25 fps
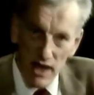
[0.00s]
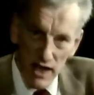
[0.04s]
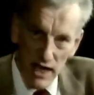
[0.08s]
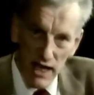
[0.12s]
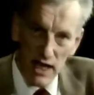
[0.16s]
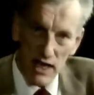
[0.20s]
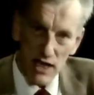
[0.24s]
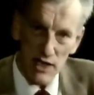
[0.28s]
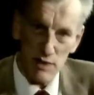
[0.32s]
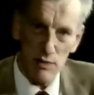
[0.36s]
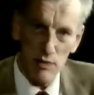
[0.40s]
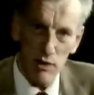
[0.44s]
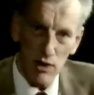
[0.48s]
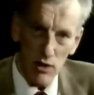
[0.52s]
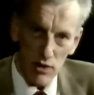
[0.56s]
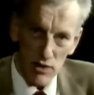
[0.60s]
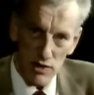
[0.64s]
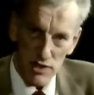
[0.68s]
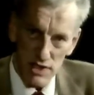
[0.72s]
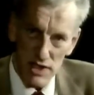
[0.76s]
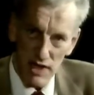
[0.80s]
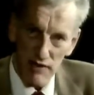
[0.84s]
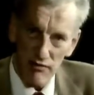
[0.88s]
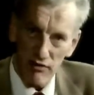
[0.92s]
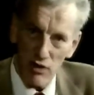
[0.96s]
He
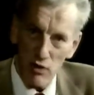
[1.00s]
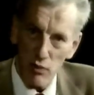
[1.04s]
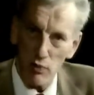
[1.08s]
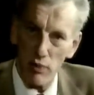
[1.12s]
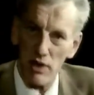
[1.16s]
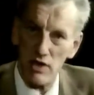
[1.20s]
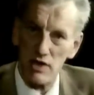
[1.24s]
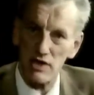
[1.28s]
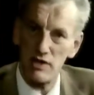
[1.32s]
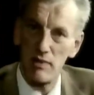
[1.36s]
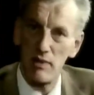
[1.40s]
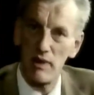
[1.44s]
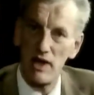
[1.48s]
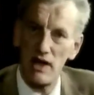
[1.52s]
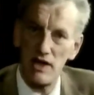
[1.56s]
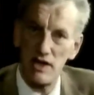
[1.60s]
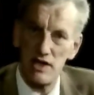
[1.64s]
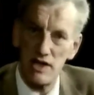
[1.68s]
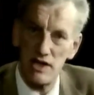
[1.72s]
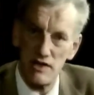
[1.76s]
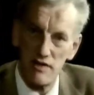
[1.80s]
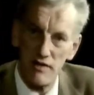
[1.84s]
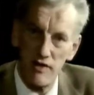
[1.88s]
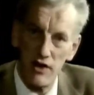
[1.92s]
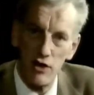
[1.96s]
explores different
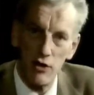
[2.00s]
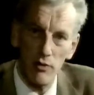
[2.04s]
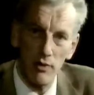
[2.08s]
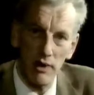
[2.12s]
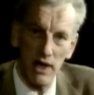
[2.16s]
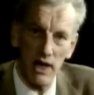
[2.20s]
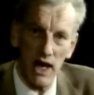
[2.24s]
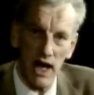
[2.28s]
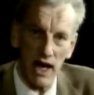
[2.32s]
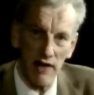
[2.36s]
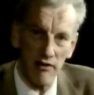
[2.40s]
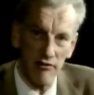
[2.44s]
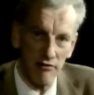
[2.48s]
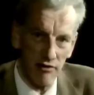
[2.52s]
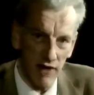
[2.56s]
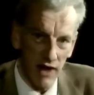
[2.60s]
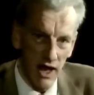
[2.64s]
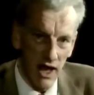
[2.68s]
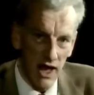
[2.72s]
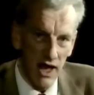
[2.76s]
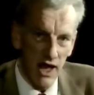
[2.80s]
possibilities of human life